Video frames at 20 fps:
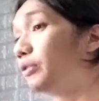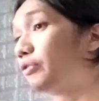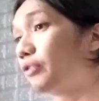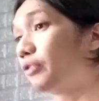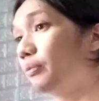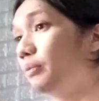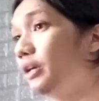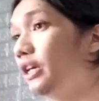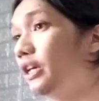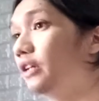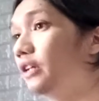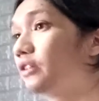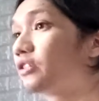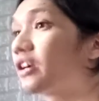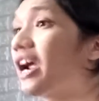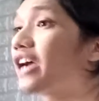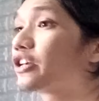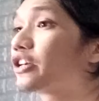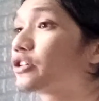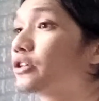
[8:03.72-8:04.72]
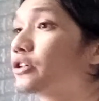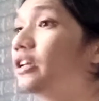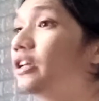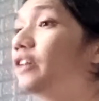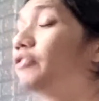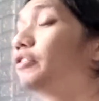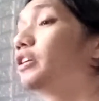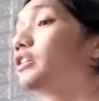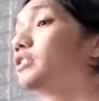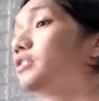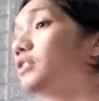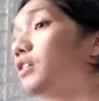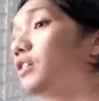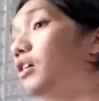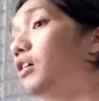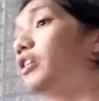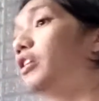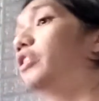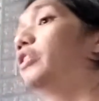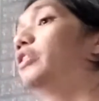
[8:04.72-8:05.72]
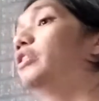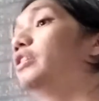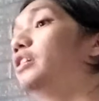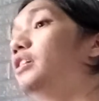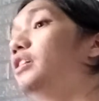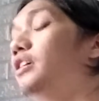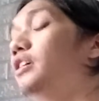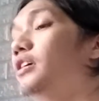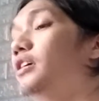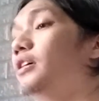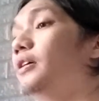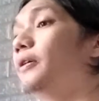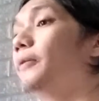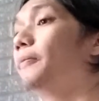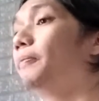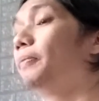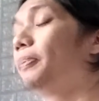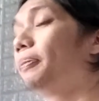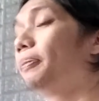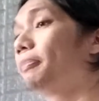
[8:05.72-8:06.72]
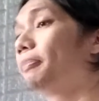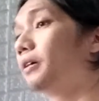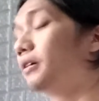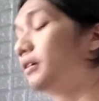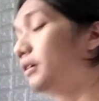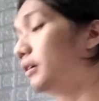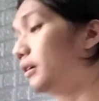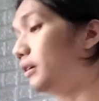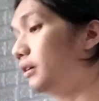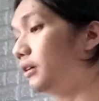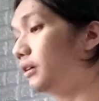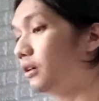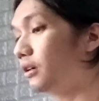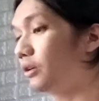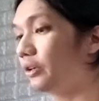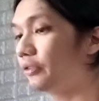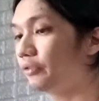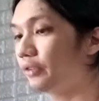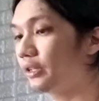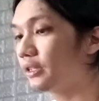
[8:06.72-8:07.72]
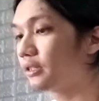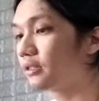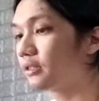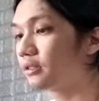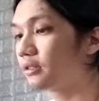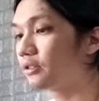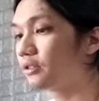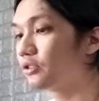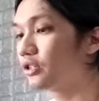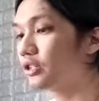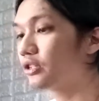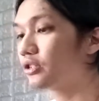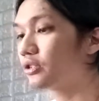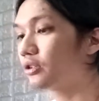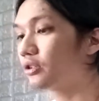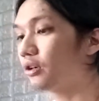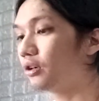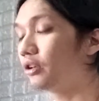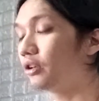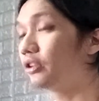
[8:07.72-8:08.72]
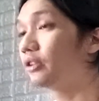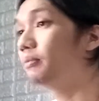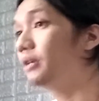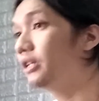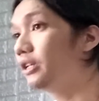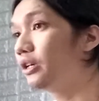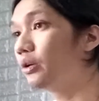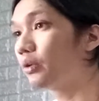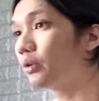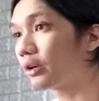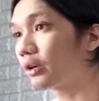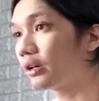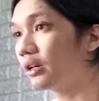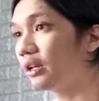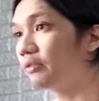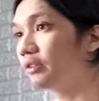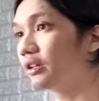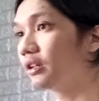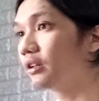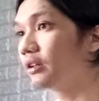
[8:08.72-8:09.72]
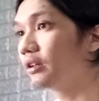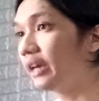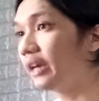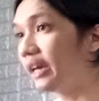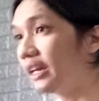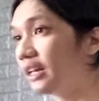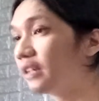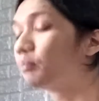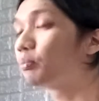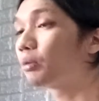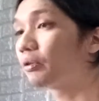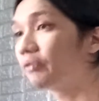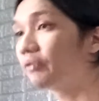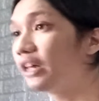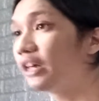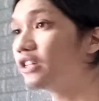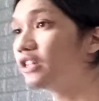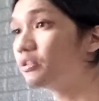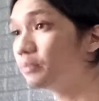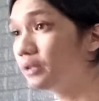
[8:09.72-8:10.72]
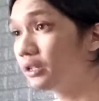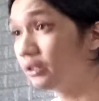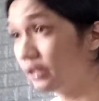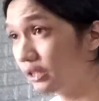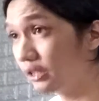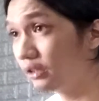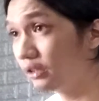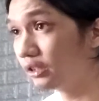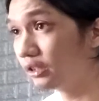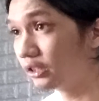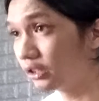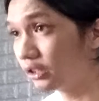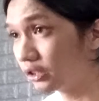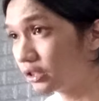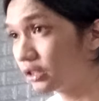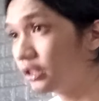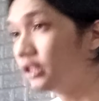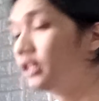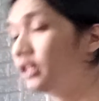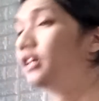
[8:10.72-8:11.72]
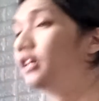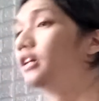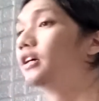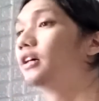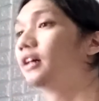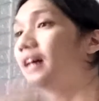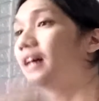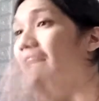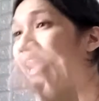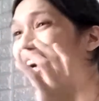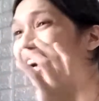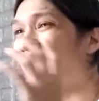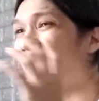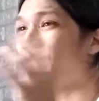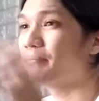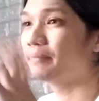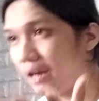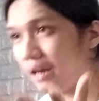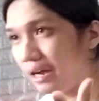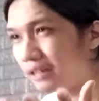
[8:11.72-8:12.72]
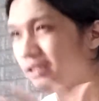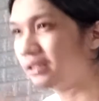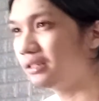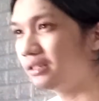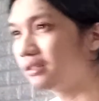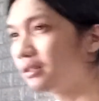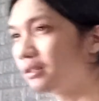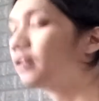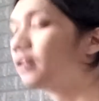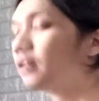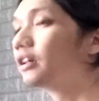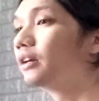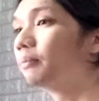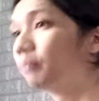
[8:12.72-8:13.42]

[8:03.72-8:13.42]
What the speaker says: for me, traction, if it's on the if it's just on the mediocre level and it provides me a really good cushion, I'm actually still gonna